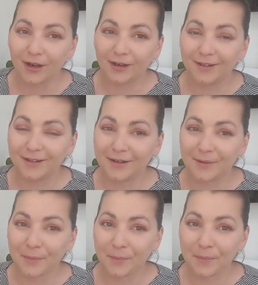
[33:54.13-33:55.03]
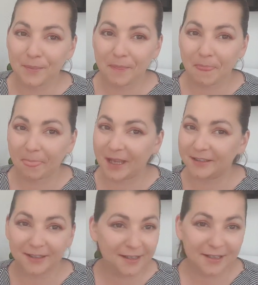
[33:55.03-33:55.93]
that
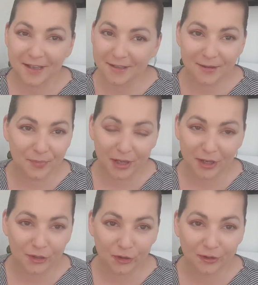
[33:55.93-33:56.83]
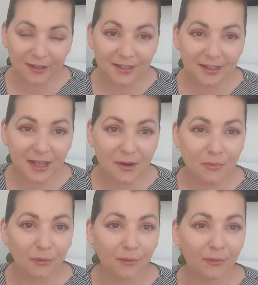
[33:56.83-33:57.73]
the AC and the pH are not
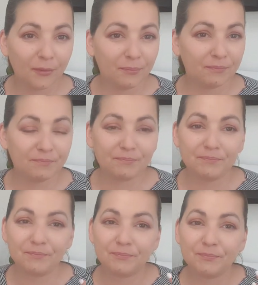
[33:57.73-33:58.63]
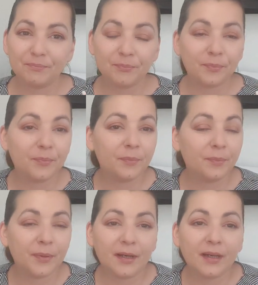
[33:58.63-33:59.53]
stable,
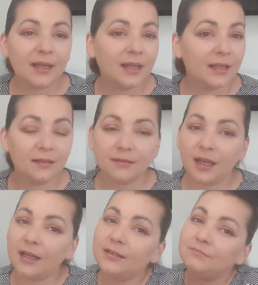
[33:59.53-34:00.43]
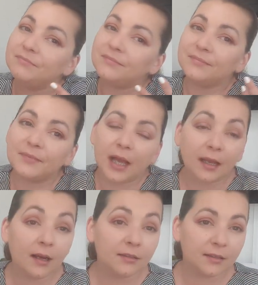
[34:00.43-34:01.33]
but I
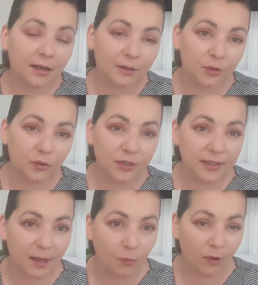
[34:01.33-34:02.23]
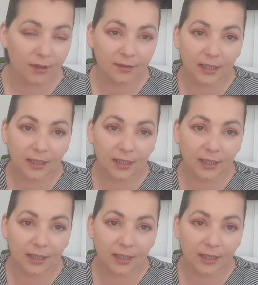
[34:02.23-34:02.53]
can't argue with someone